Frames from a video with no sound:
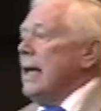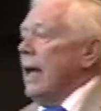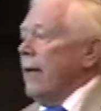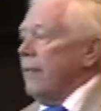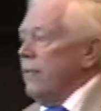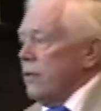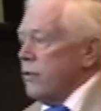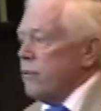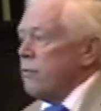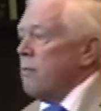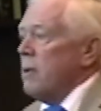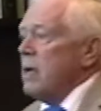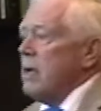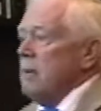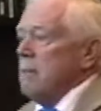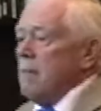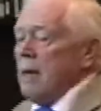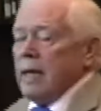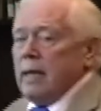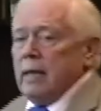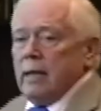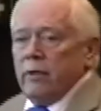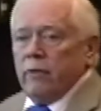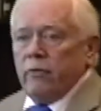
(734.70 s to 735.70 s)
And this he
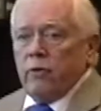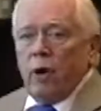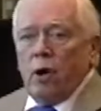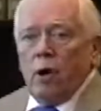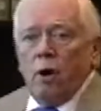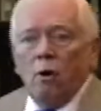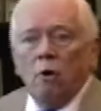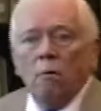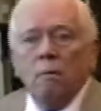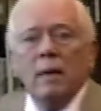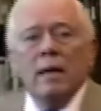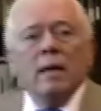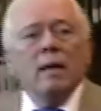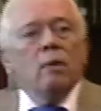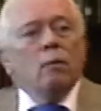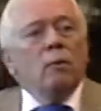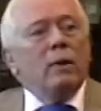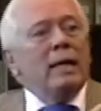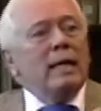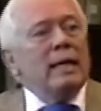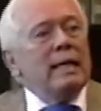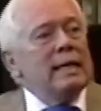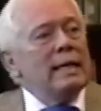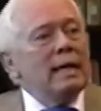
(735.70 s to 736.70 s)
made his home.
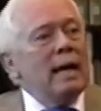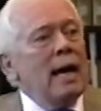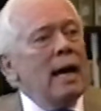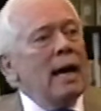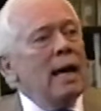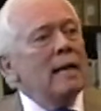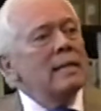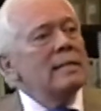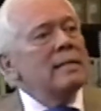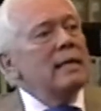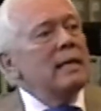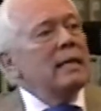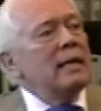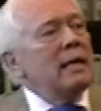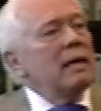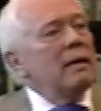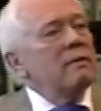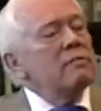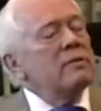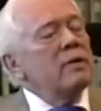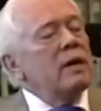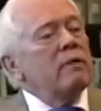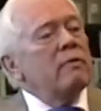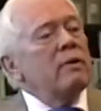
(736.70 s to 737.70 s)
When he dies, he
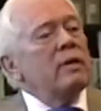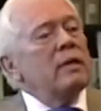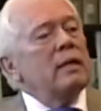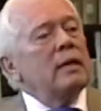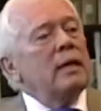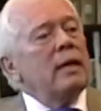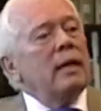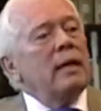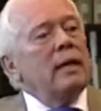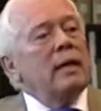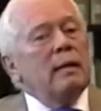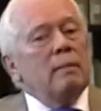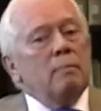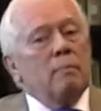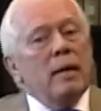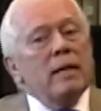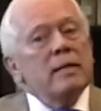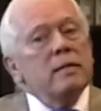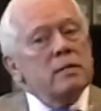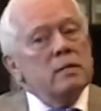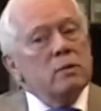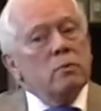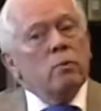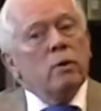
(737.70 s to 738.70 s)
gives everything, he
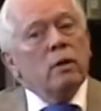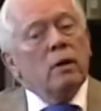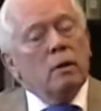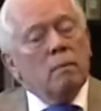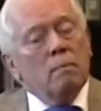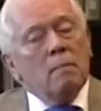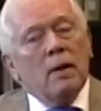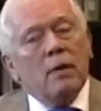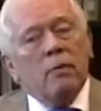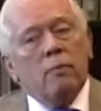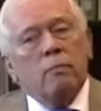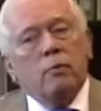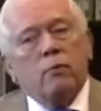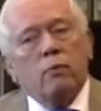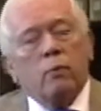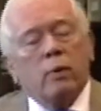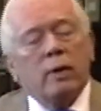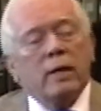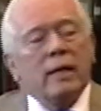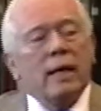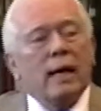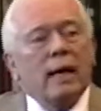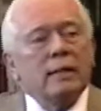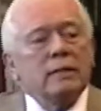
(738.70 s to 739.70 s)
makes his will a month before
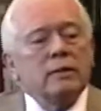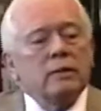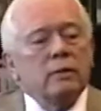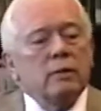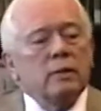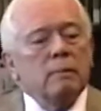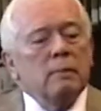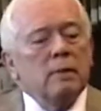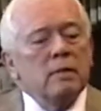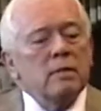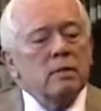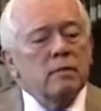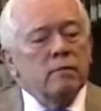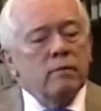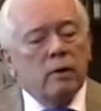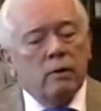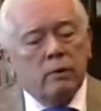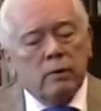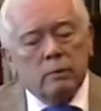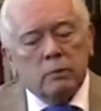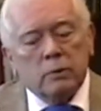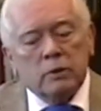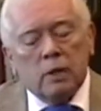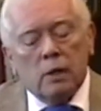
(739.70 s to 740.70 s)
before he died, so he must have known
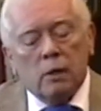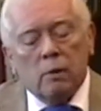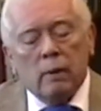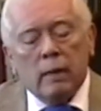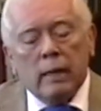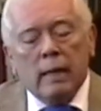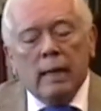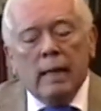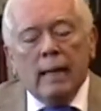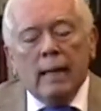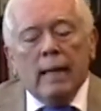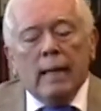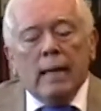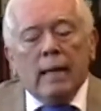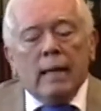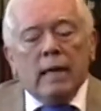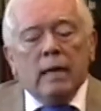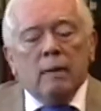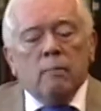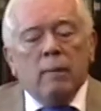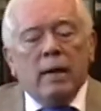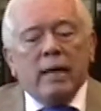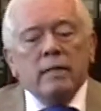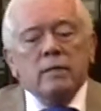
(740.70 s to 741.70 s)
he was going.
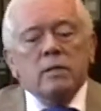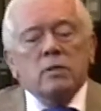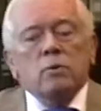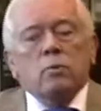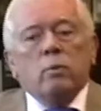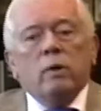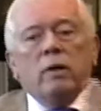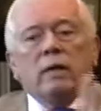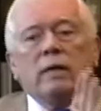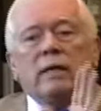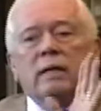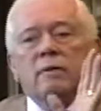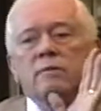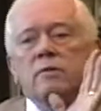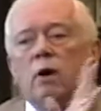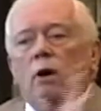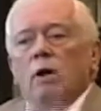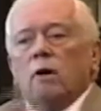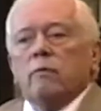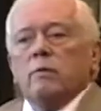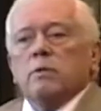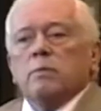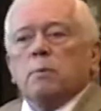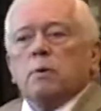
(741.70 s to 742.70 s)
He makes his will and gives
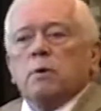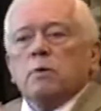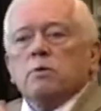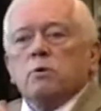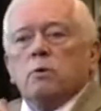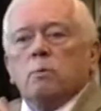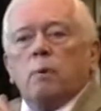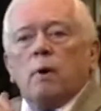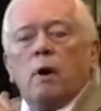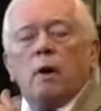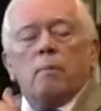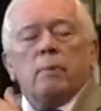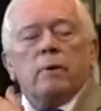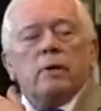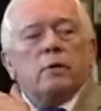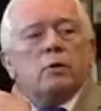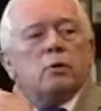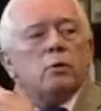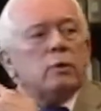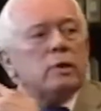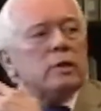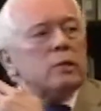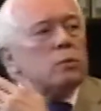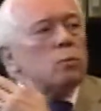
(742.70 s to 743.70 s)
all of his personal property
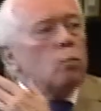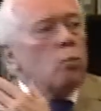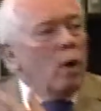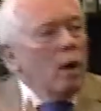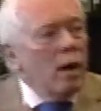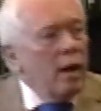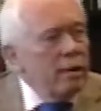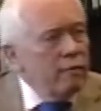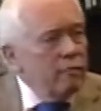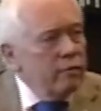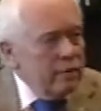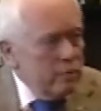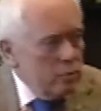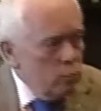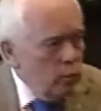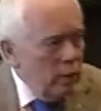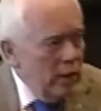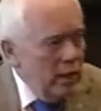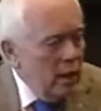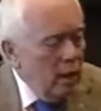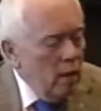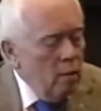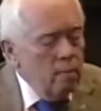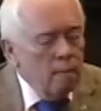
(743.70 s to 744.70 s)
to his wife, his
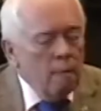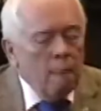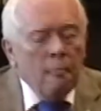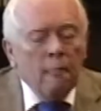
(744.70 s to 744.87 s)
widow,